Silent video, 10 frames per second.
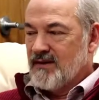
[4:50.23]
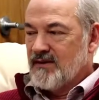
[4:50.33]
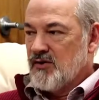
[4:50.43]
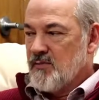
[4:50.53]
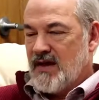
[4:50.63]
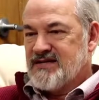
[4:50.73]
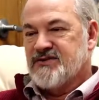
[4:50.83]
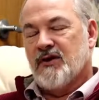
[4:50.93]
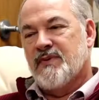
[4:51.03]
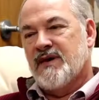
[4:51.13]
You may
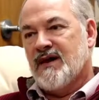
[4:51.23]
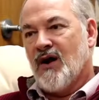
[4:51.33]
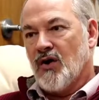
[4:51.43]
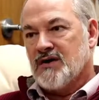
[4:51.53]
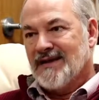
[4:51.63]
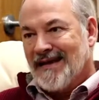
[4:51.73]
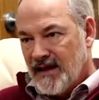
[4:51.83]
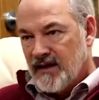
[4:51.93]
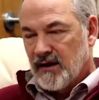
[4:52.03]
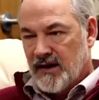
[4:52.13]
still be
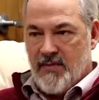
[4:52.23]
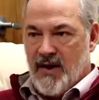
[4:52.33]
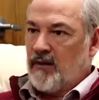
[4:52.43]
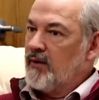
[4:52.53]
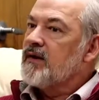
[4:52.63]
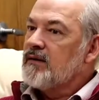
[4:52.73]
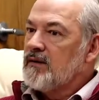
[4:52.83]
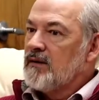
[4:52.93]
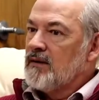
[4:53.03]
legally married,